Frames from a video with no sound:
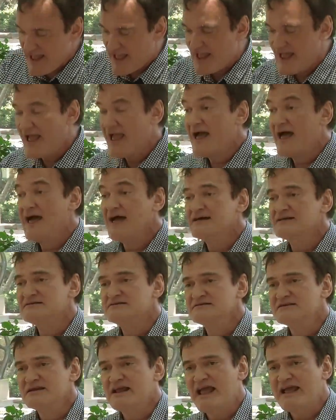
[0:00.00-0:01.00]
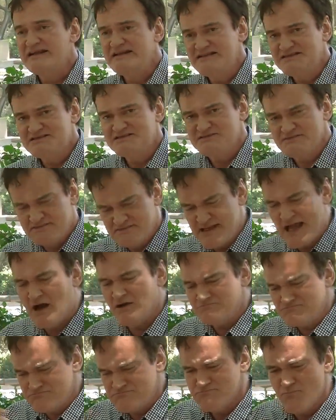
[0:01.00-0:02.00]
And he's
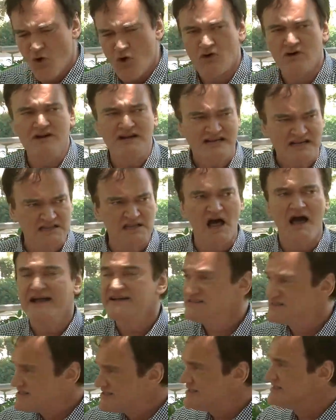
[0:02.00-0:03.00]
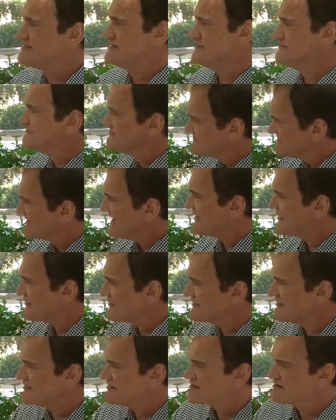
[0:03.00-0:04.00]
now more inclined to kind
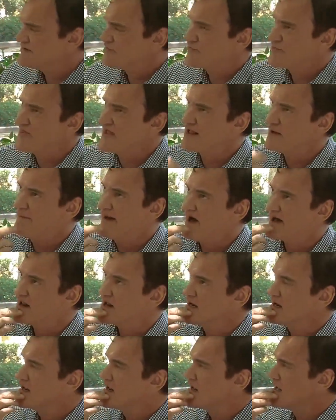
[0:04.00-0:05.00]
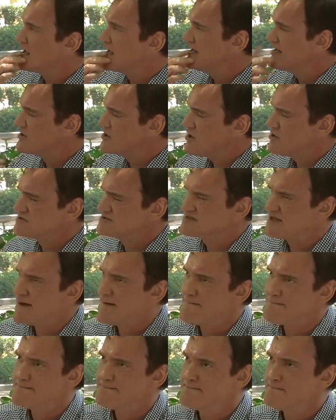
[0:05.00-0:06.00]
of think about it. And he goes,
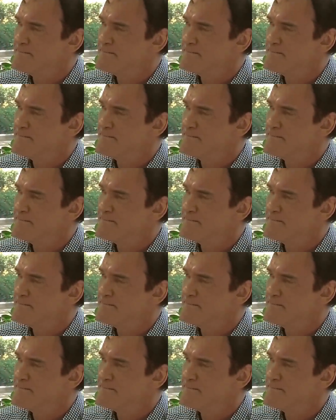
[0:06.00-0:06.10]
now,